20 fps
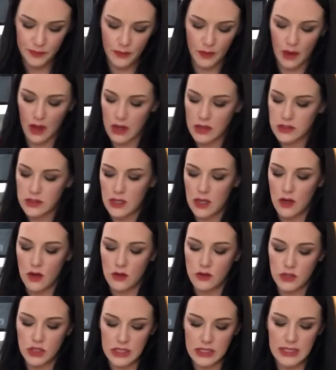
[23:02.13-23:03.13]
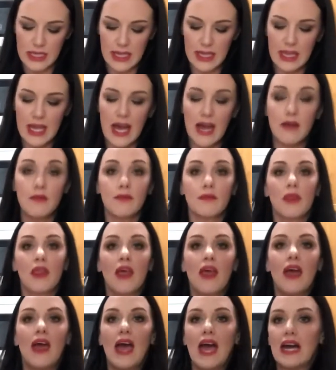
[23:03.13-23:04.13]
so just like that,
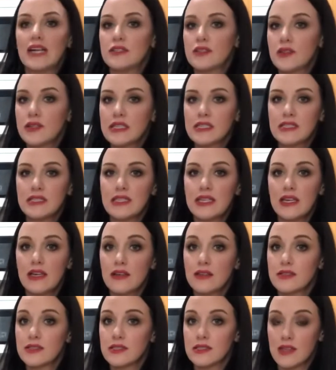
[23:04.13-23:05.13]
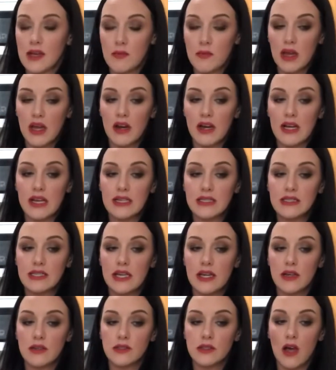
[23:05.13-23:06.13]
as you can see, some areas it
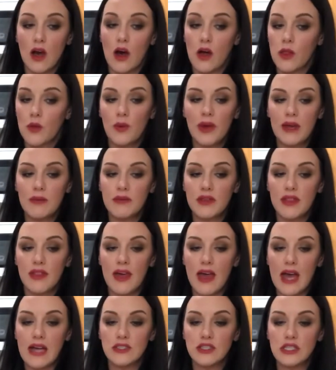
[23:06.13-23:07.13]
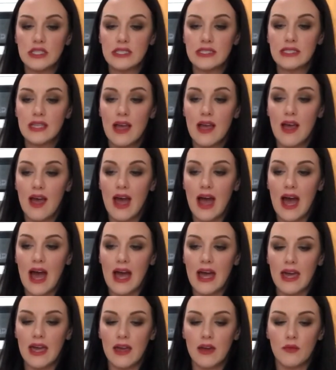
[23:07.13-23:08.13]
goes all the way up to the edges. I
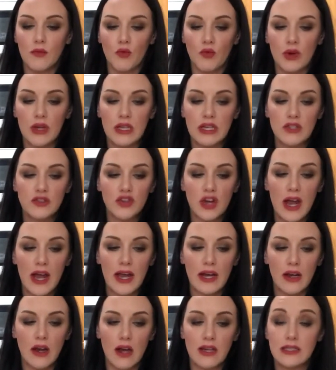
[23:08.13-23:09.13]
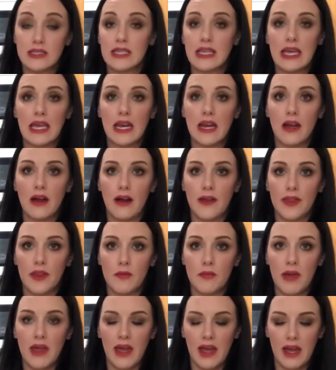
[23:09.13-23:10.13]
am really trying not to get it on the
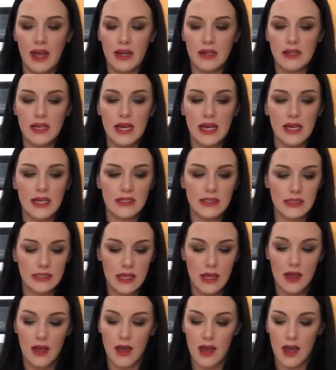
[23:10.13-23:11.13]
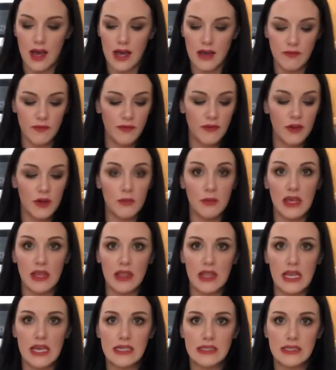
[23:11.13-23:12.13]
pan because I'm filming
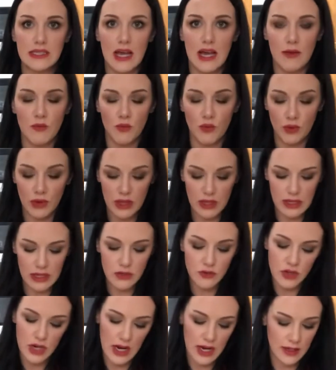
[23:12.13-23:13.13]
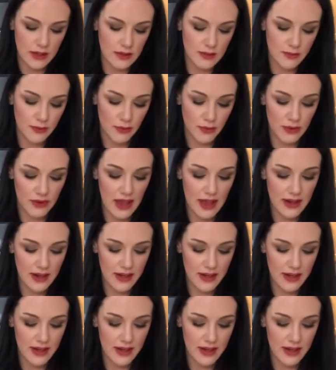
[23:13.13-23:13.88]
this. I'm really trying to prevent